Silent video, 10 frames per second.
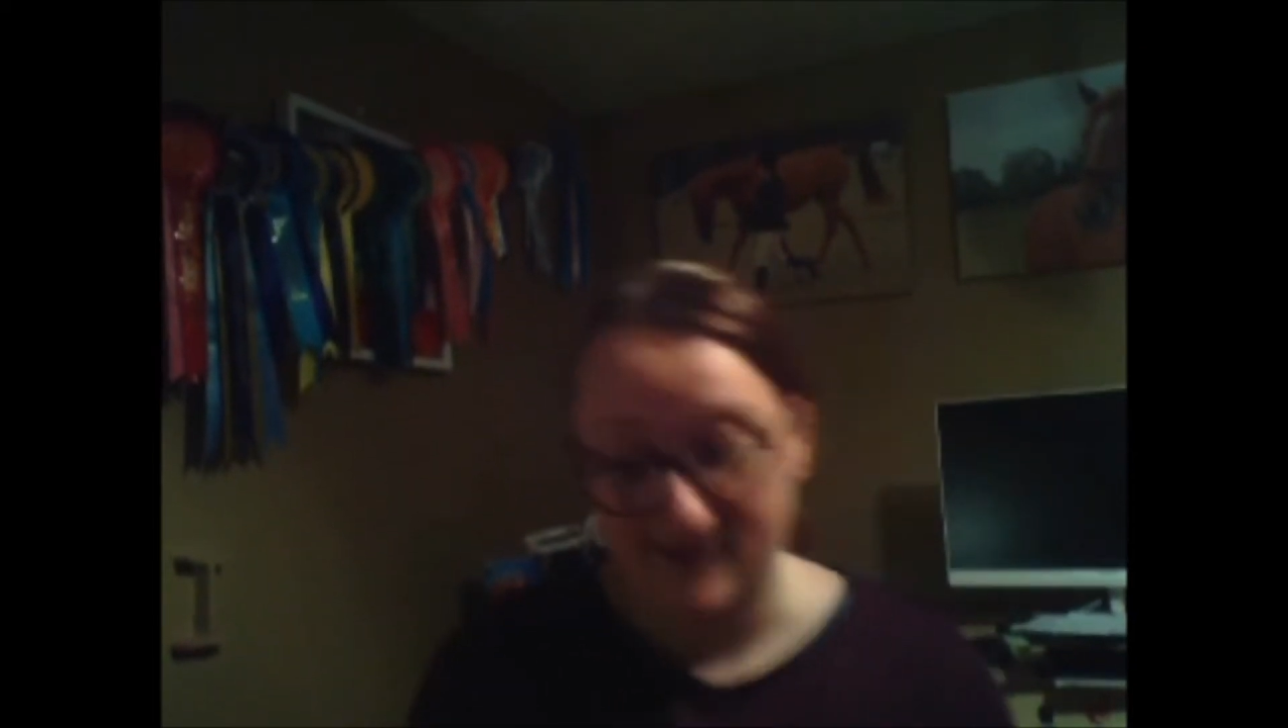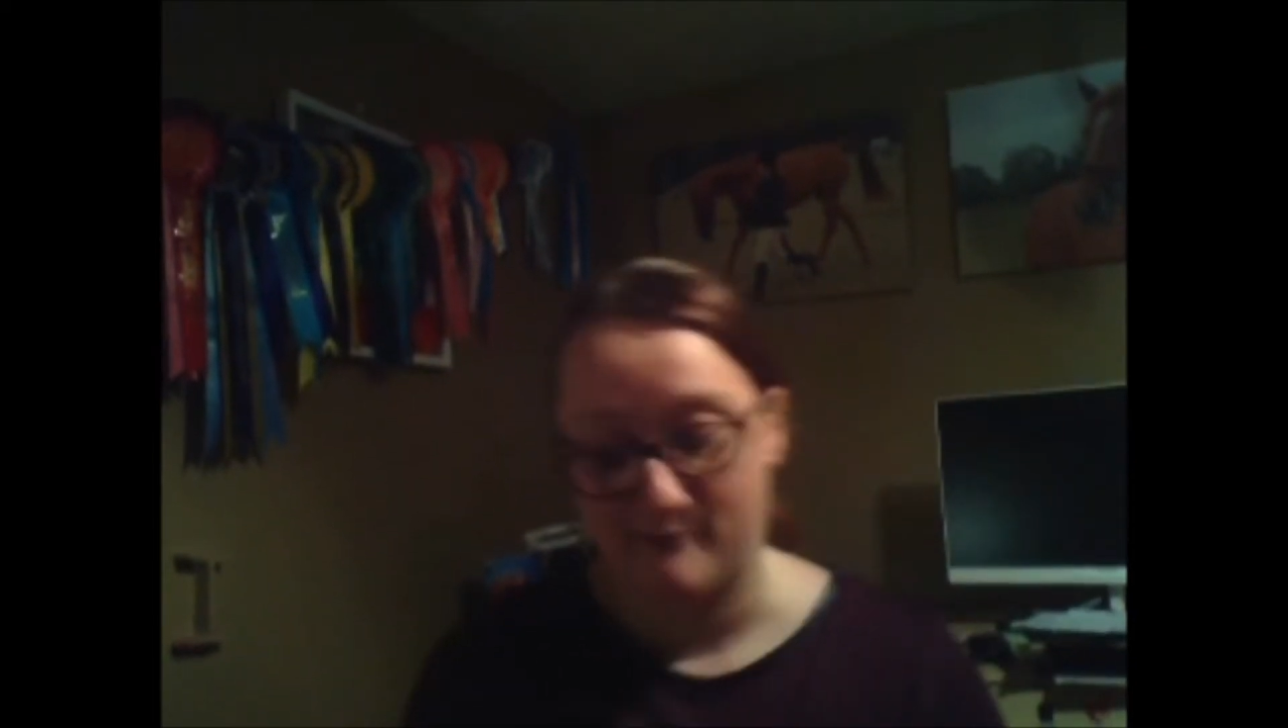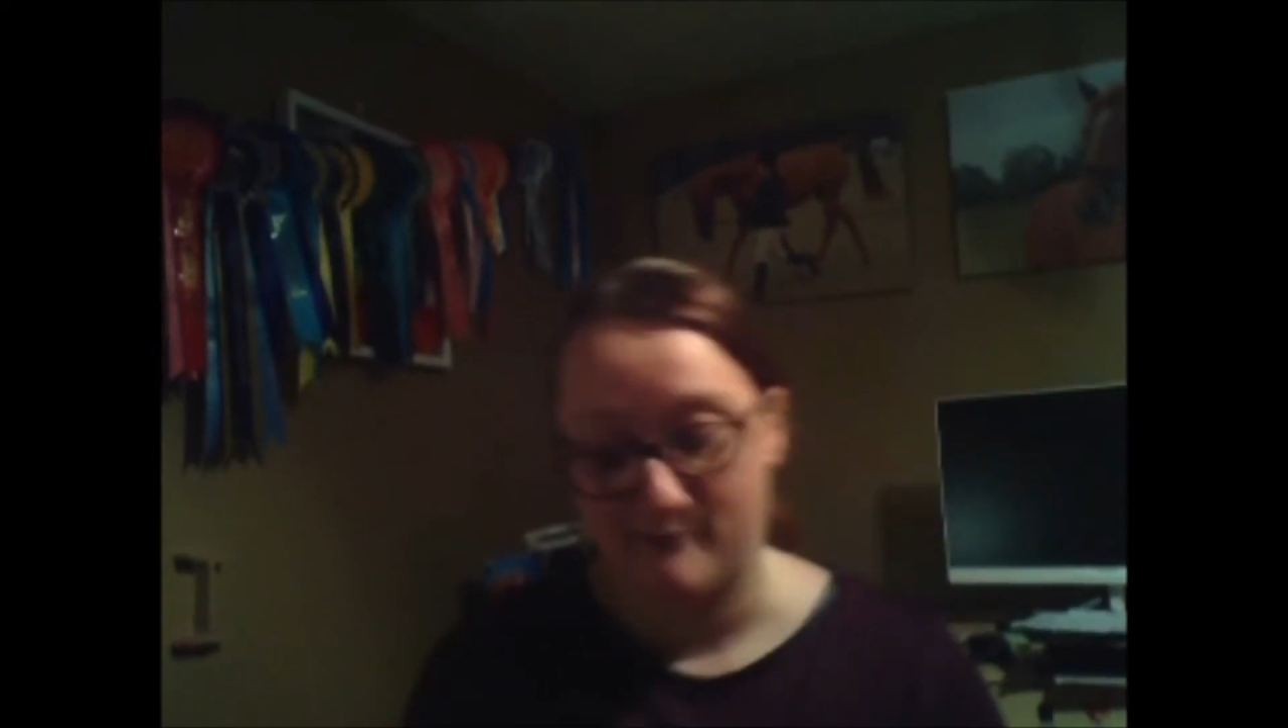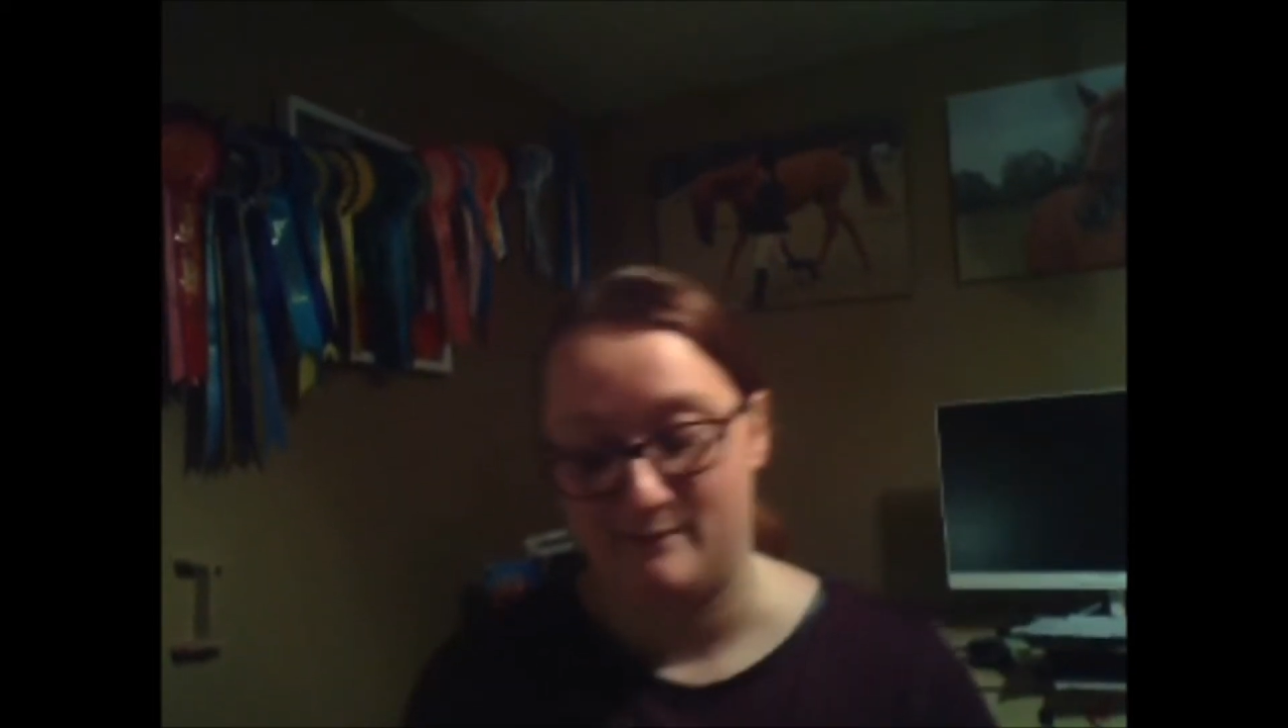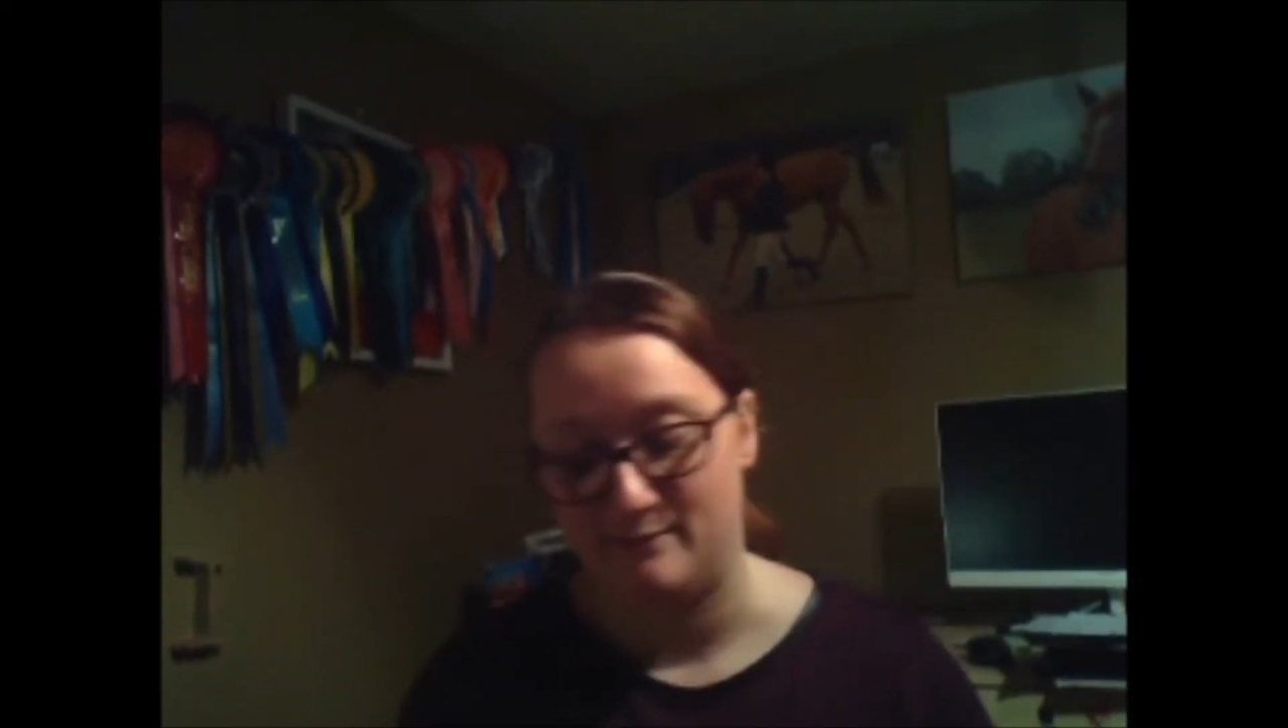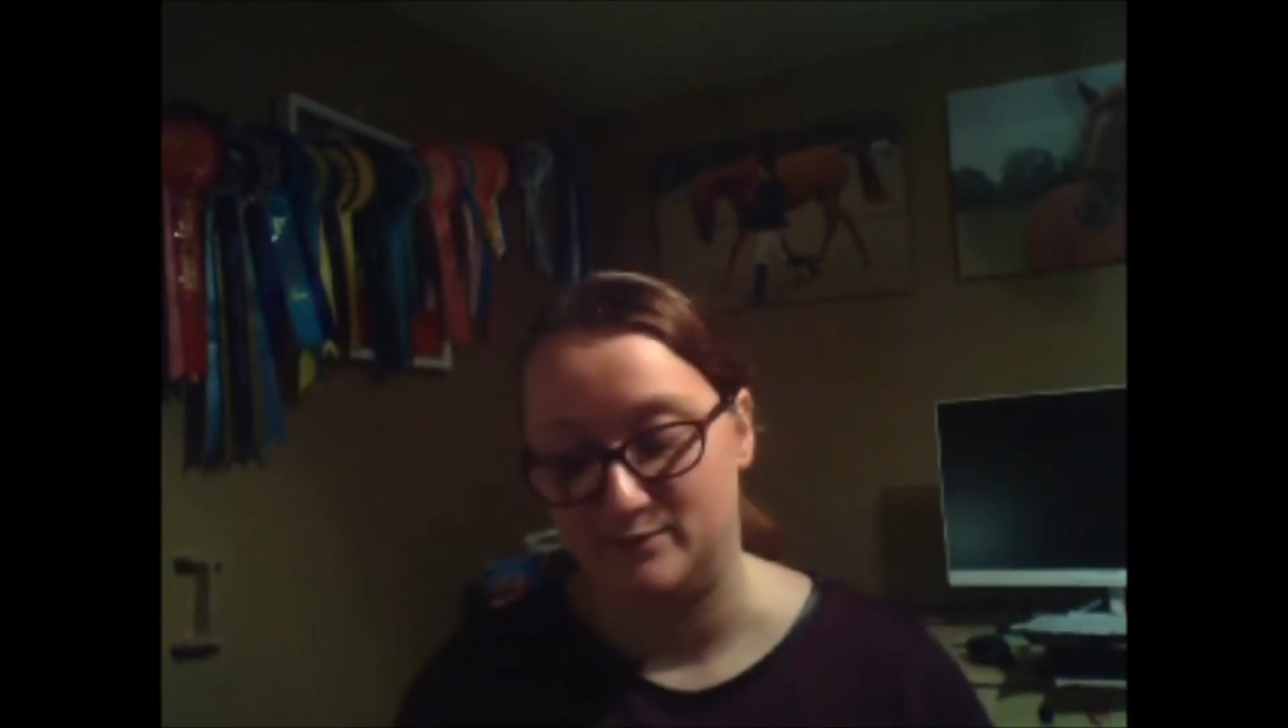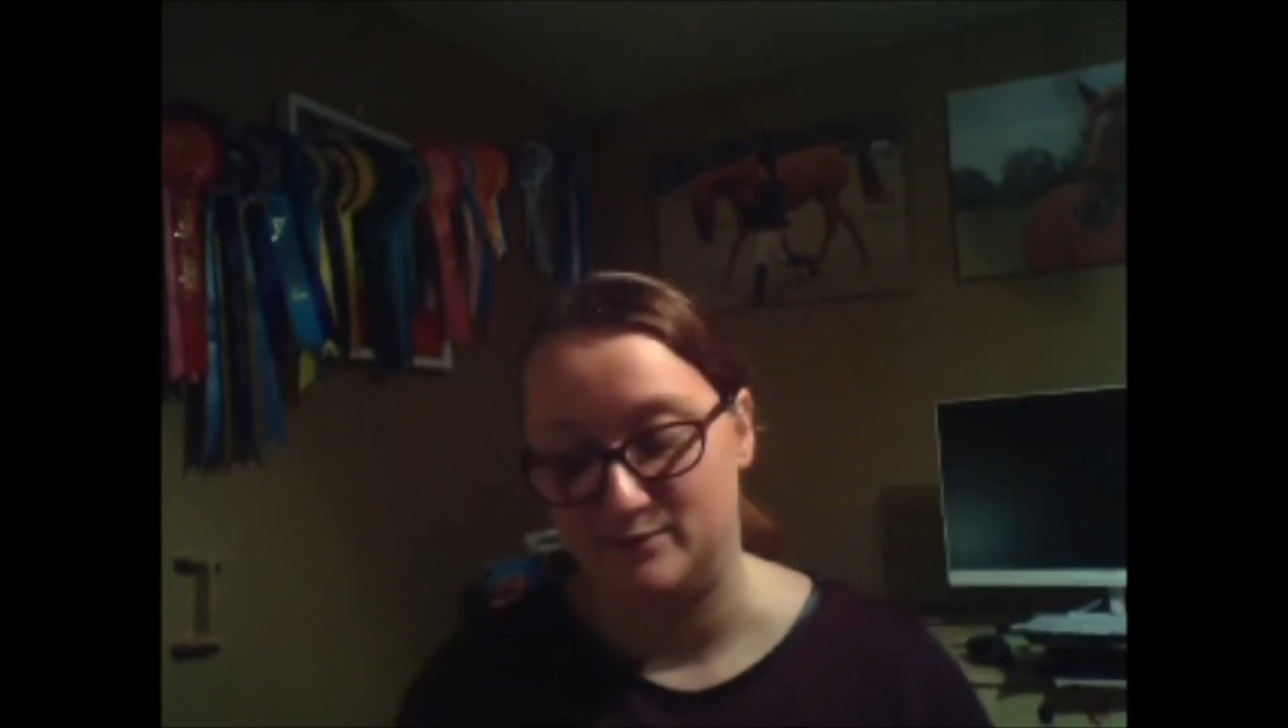Equi Pepper is